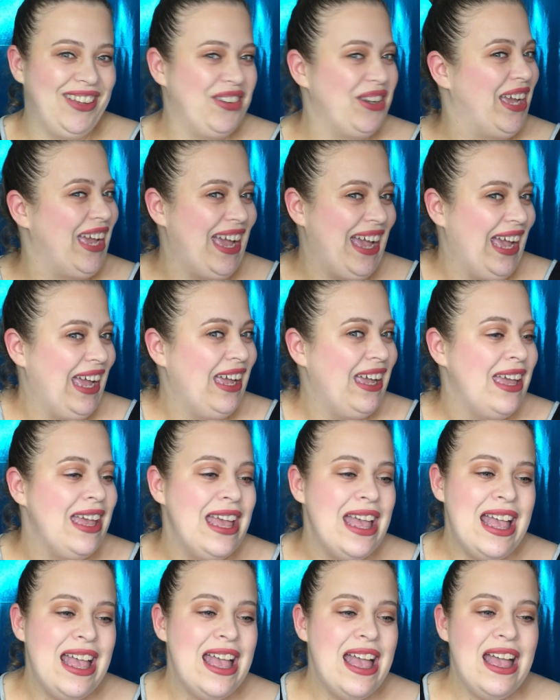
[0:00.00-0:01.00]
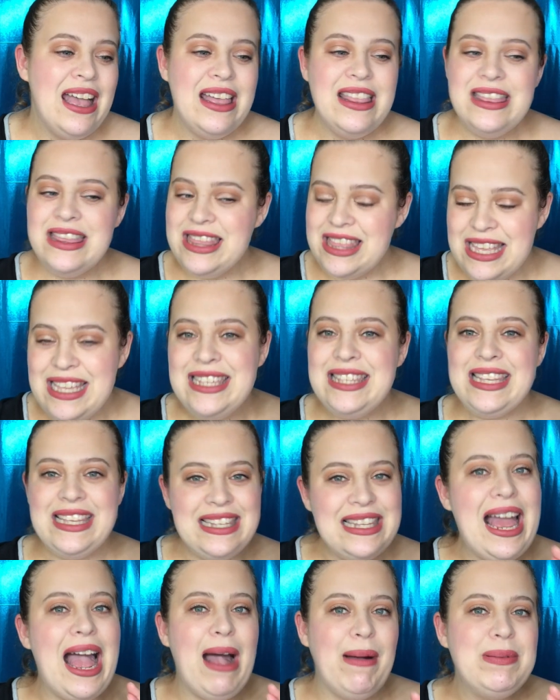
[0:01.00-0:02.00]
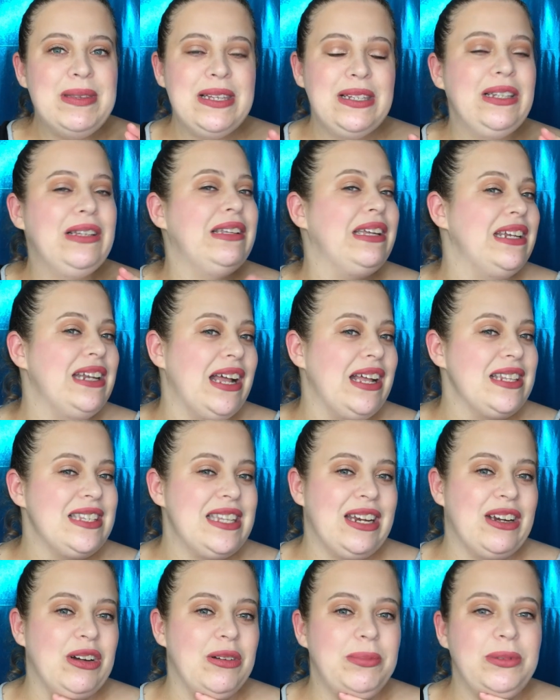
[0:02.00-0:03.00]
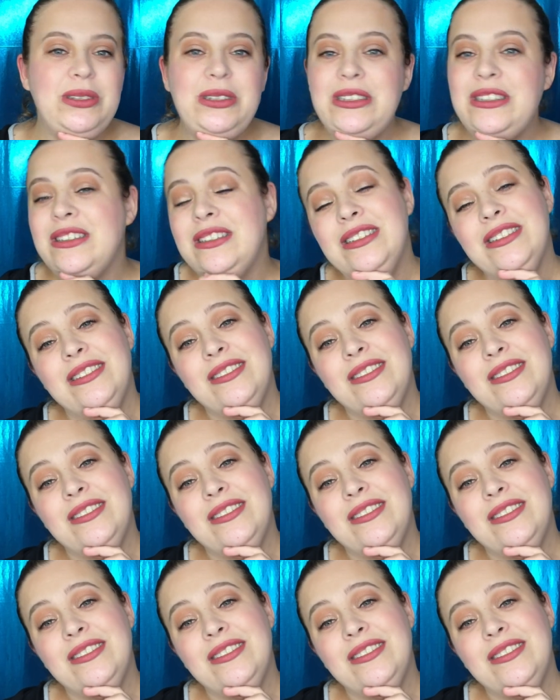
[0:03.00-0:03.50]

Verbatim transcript: okay? This is absolutely not terrible.